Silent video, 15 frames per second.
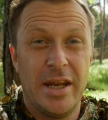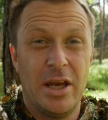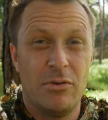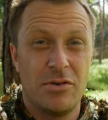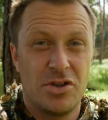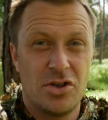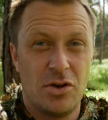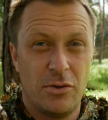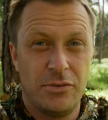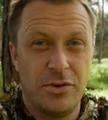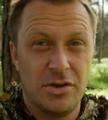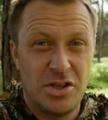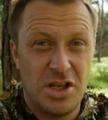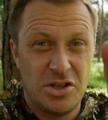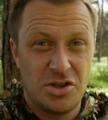near as
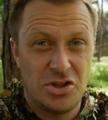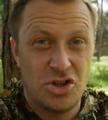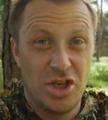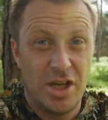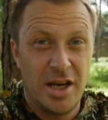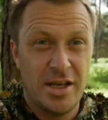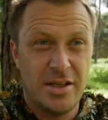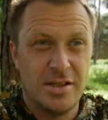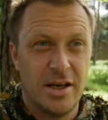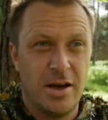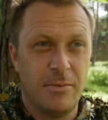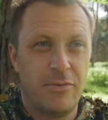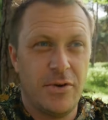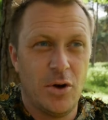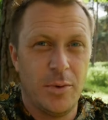soft as this
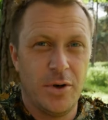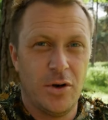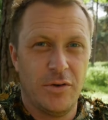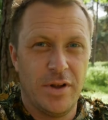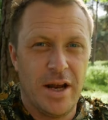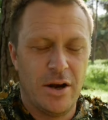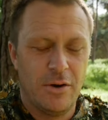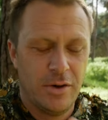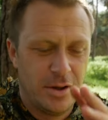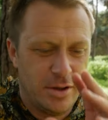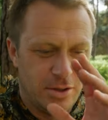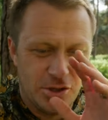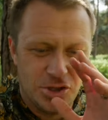G80 I'm filming on now.